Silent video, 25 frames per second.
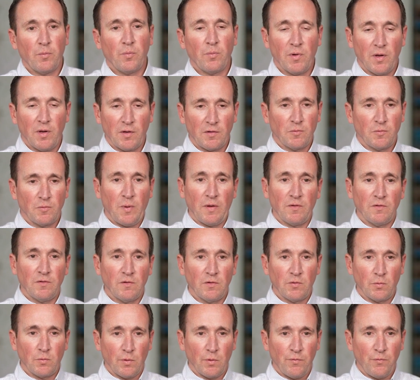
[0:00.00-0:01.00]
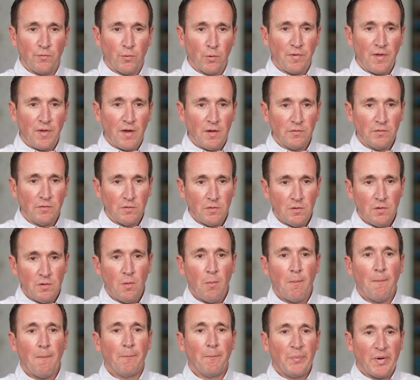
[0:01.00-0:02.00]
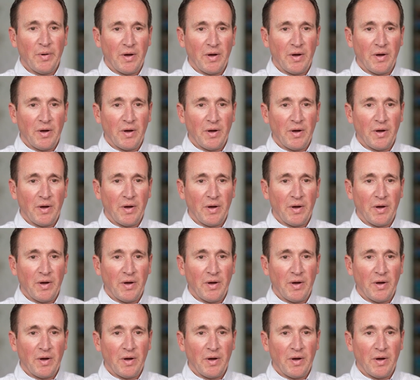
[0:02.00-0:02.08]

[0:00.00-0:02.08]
expenses were $4,000.